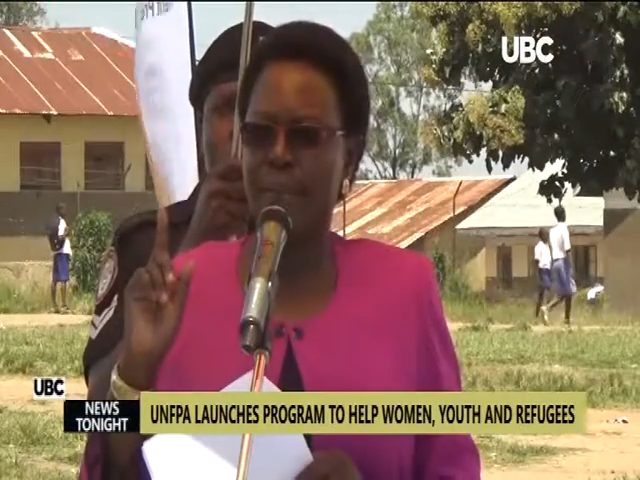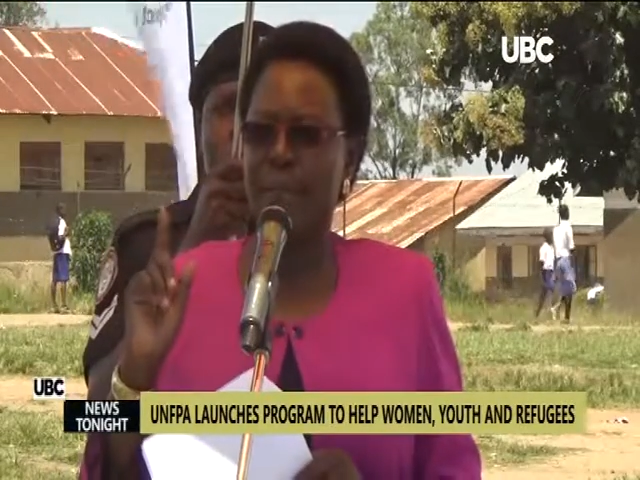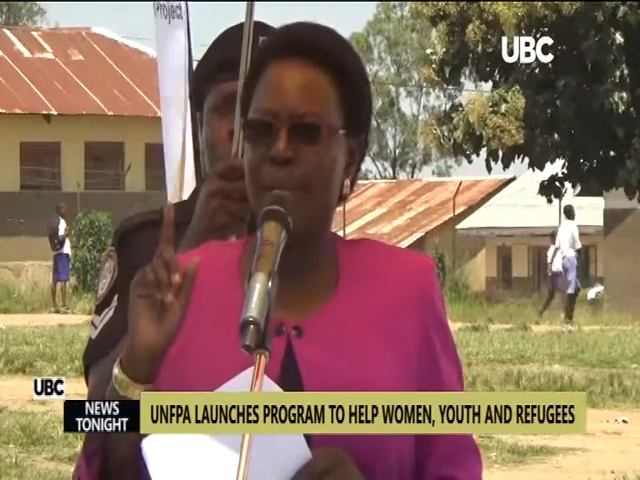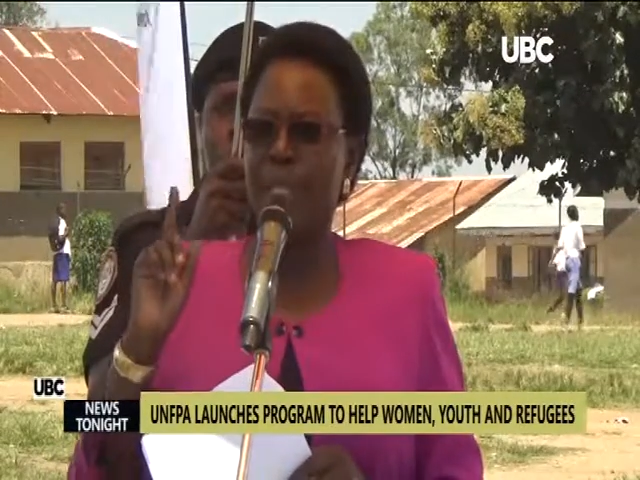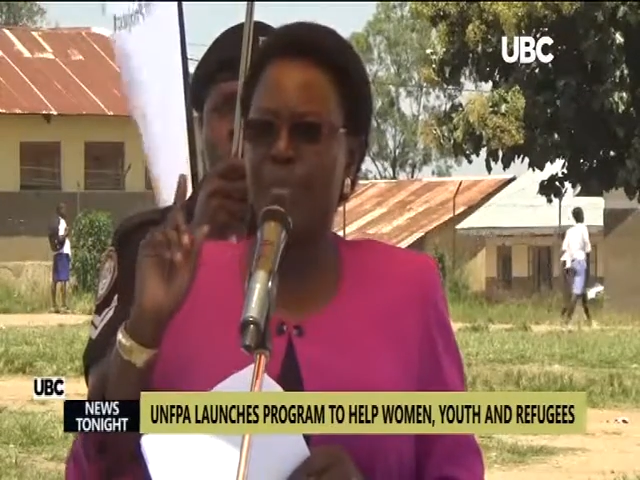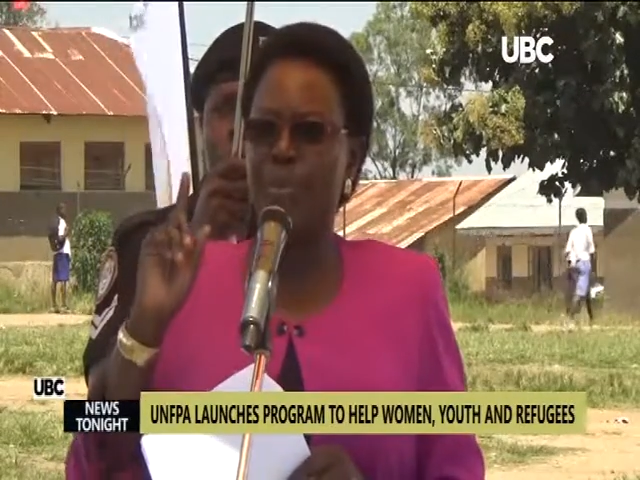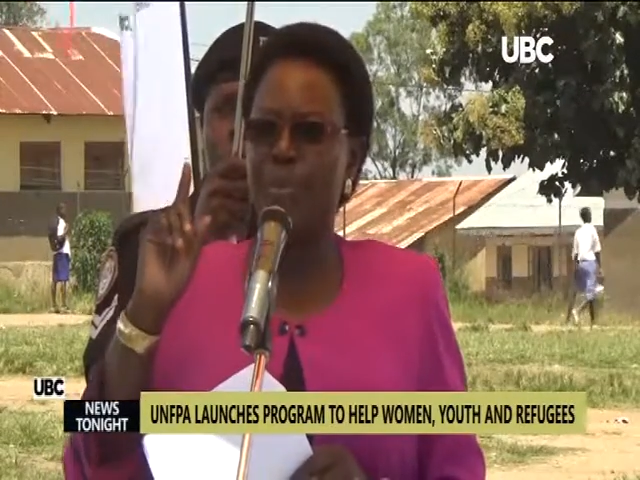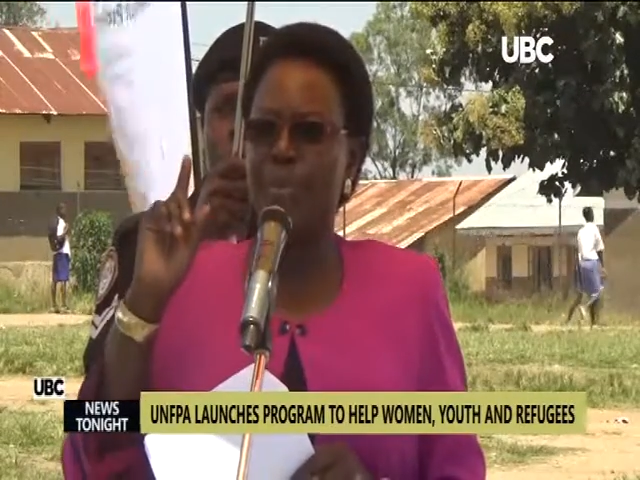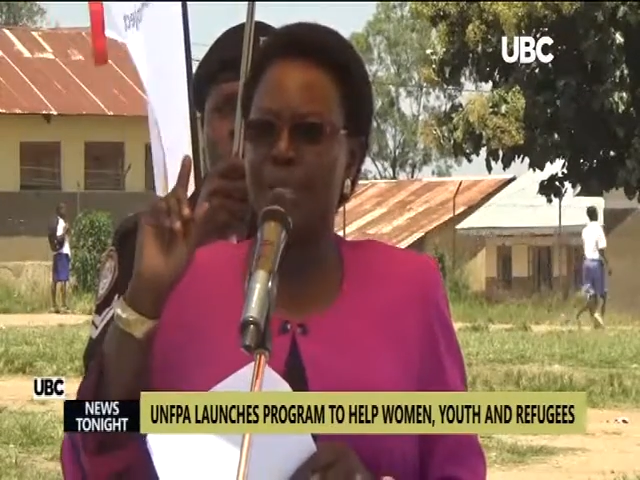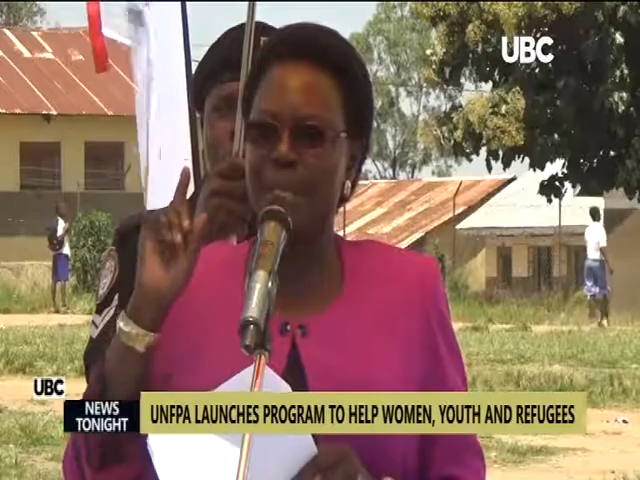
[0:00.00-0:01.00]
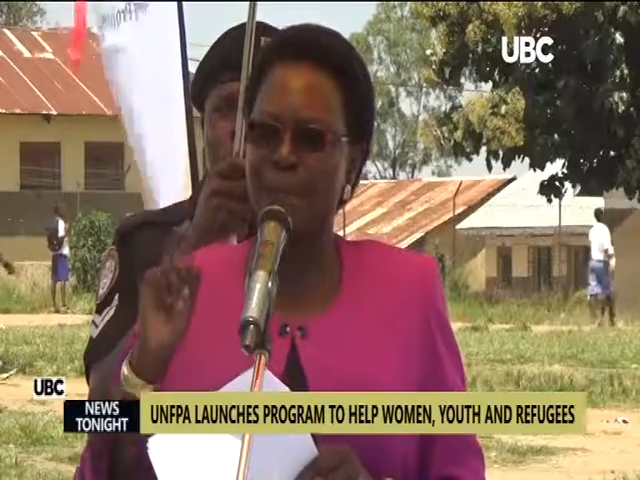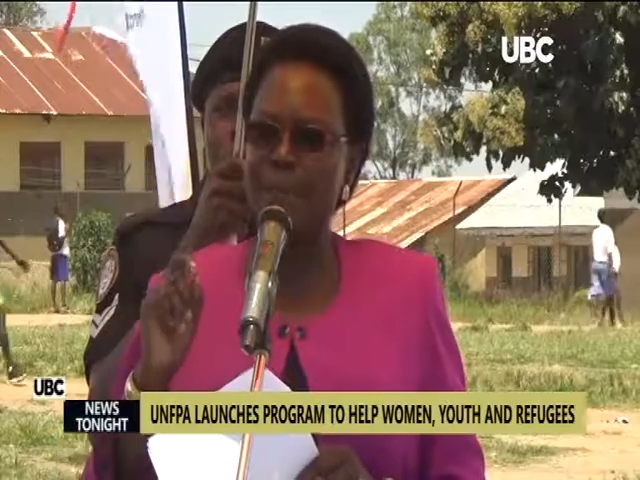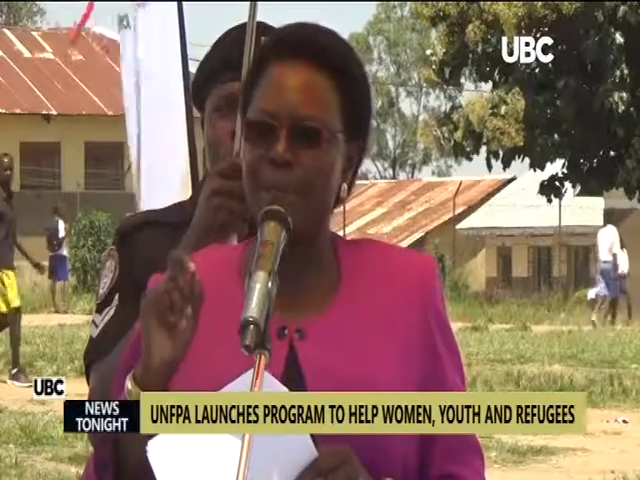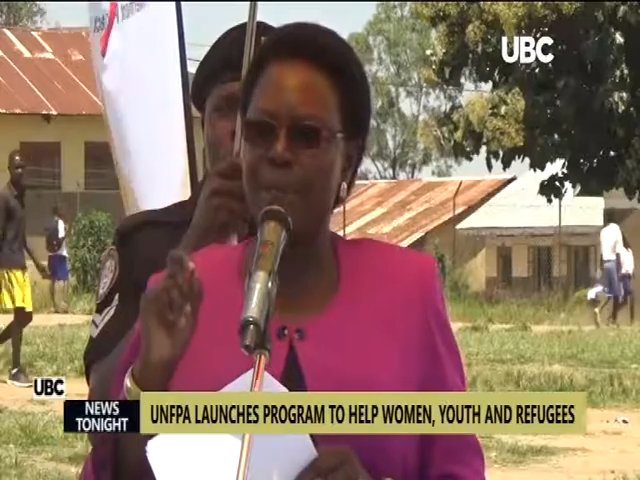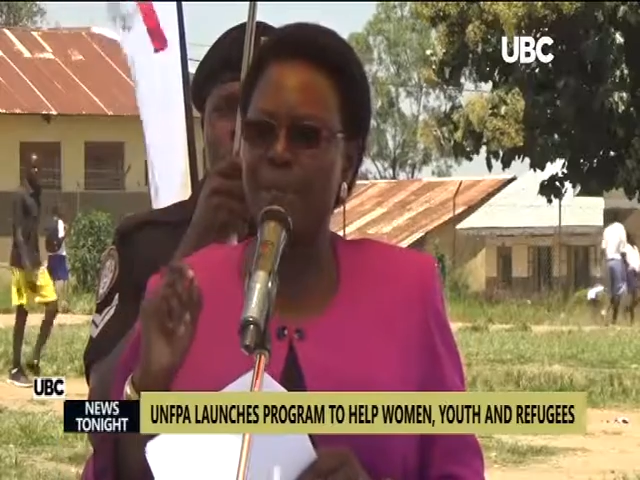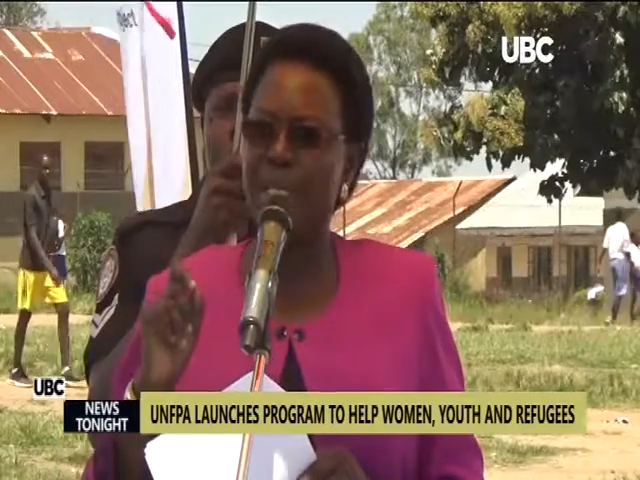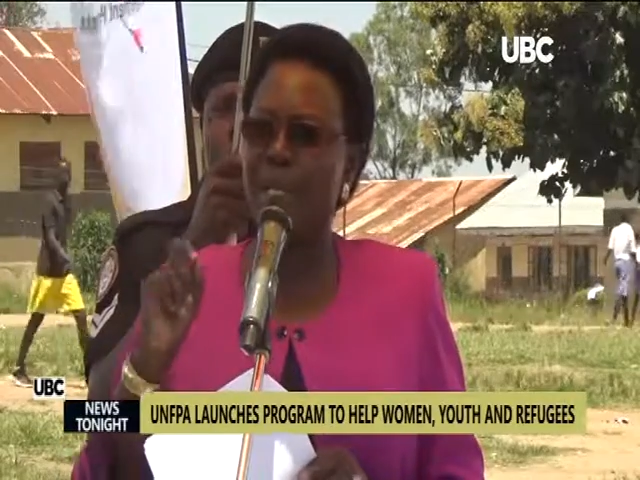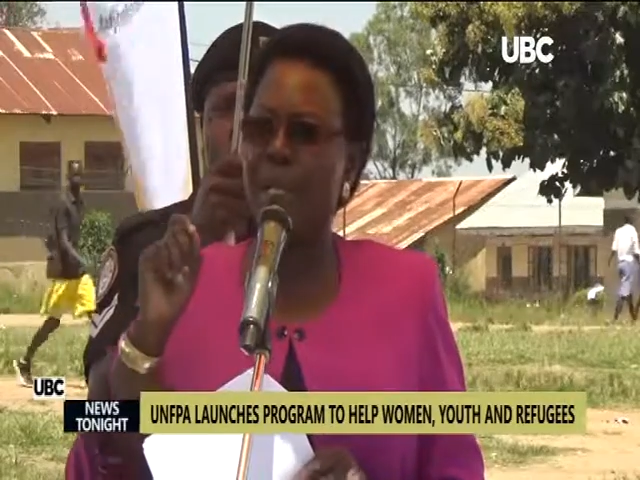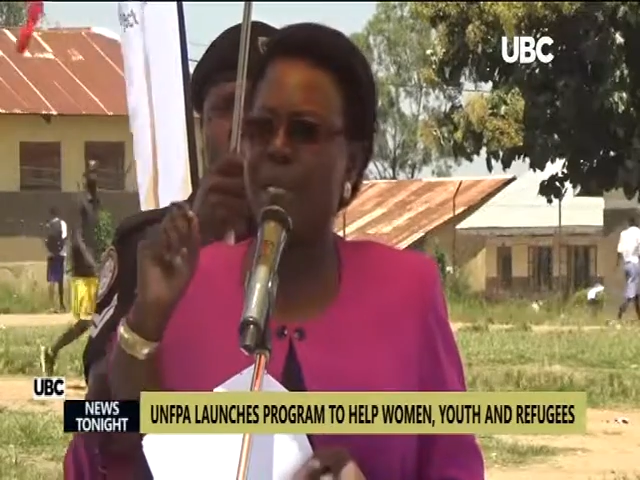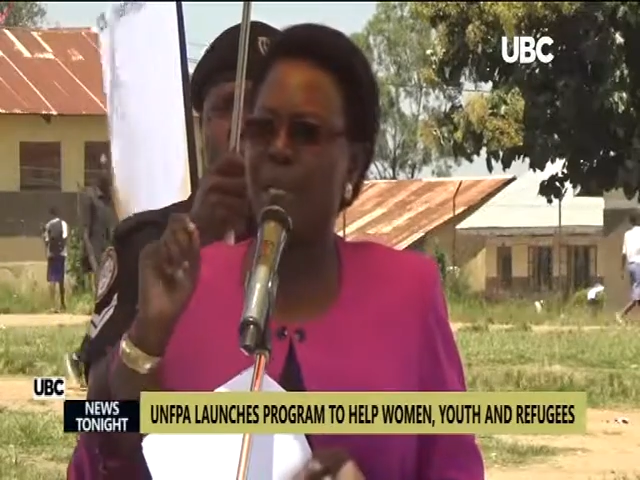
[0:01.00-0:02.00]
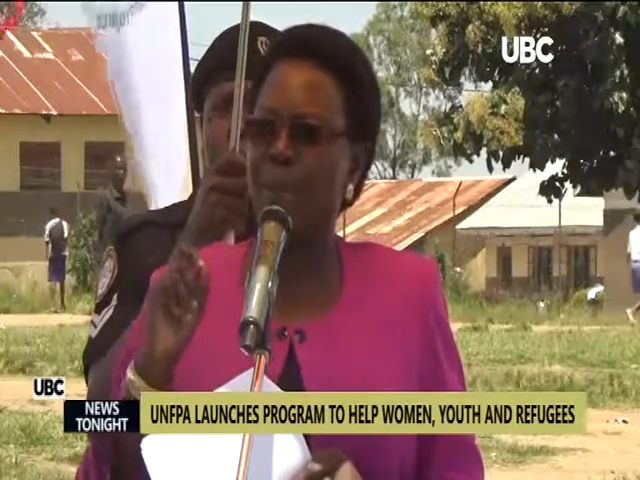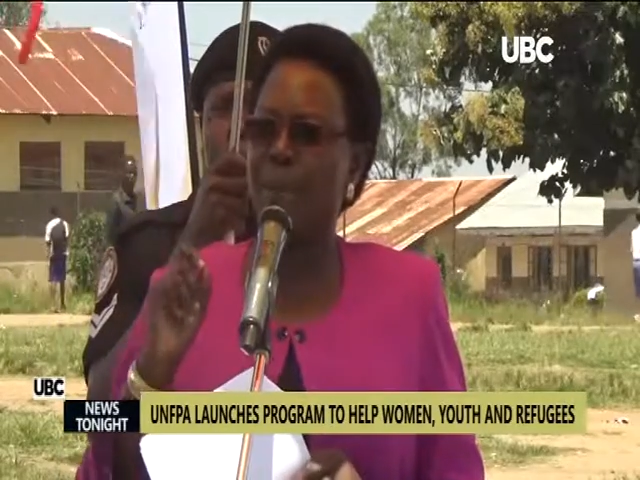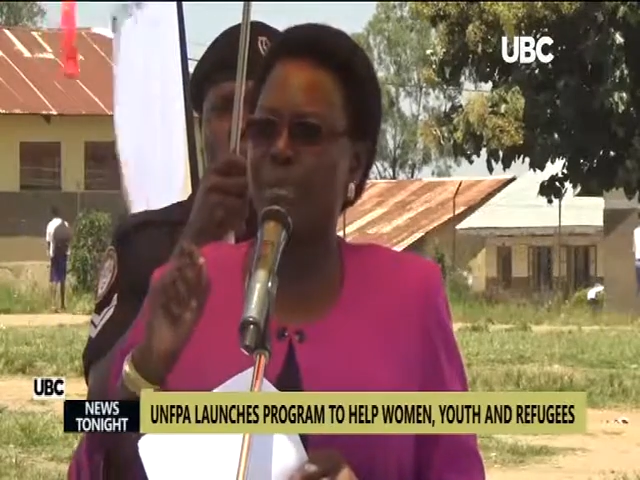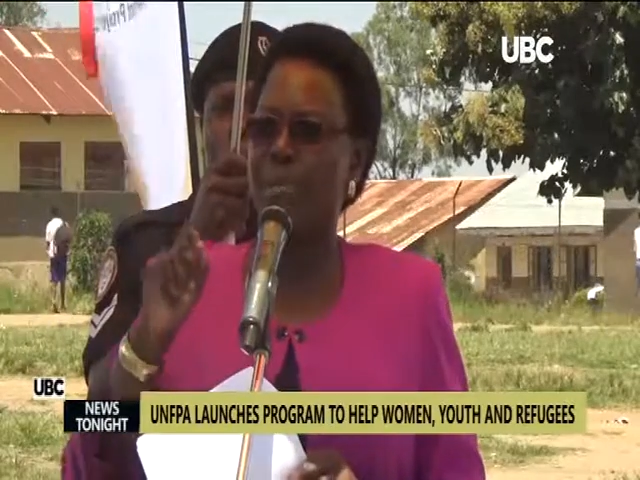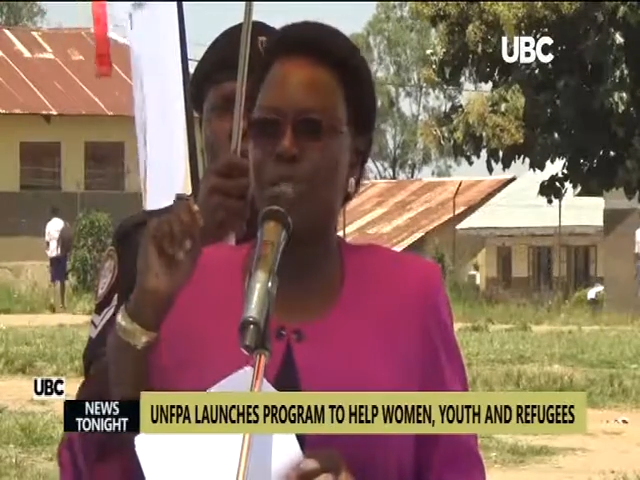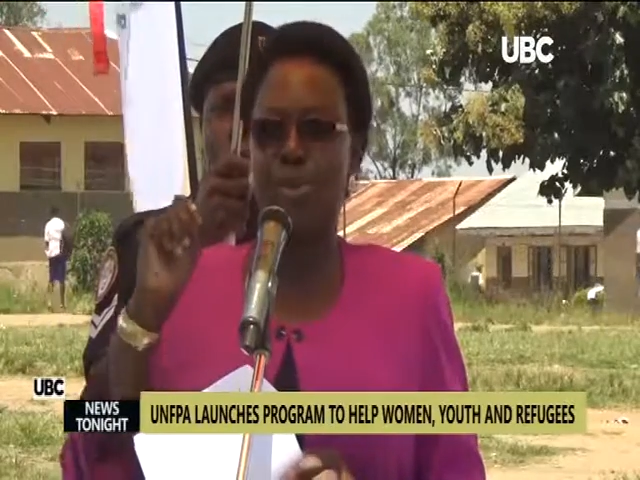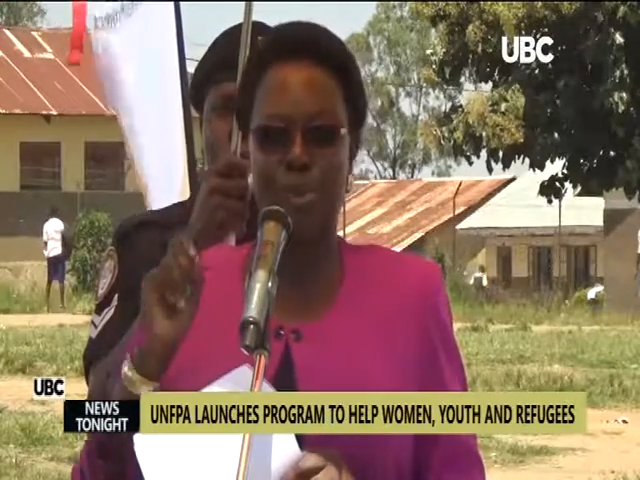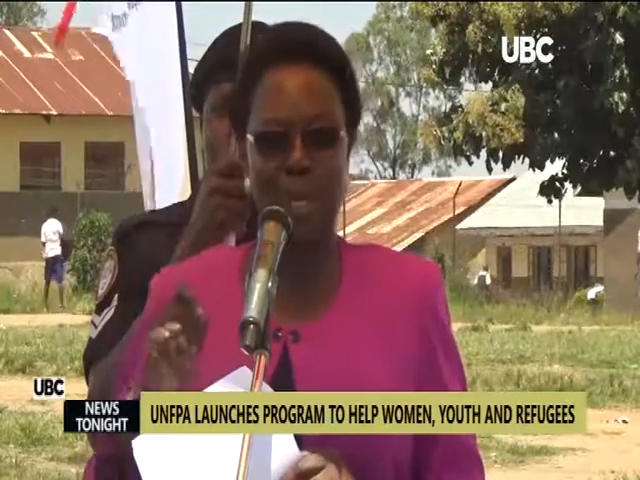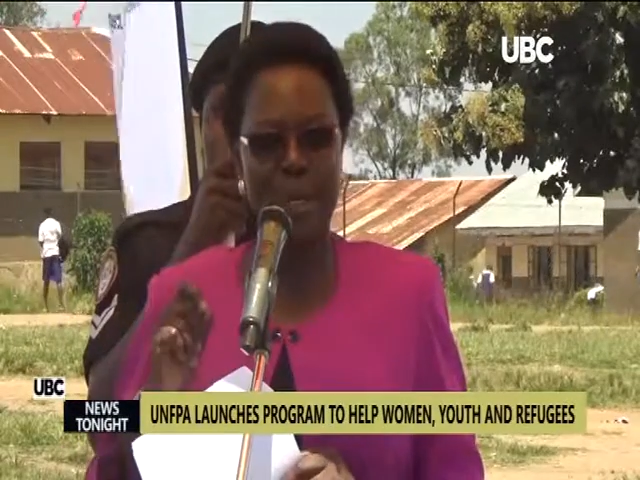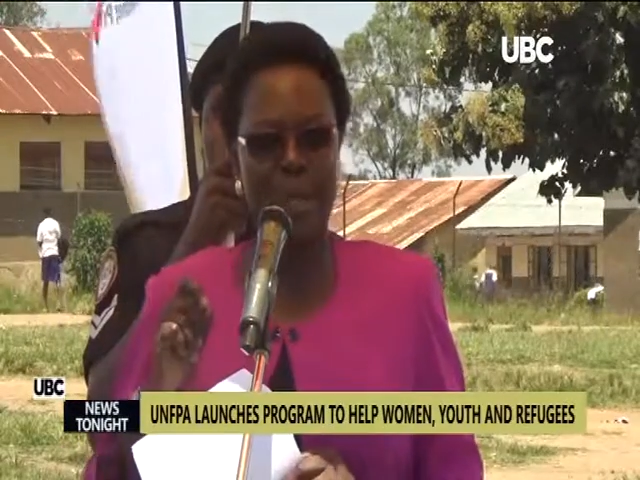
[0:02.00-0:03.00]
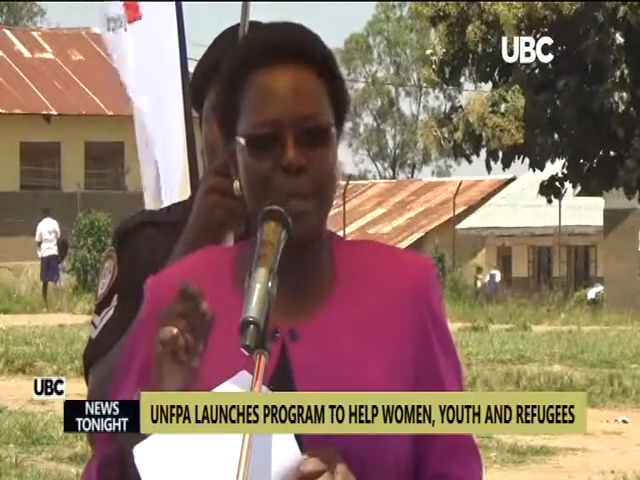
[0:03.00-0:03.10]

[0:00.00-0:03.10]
It should be something which can help us mature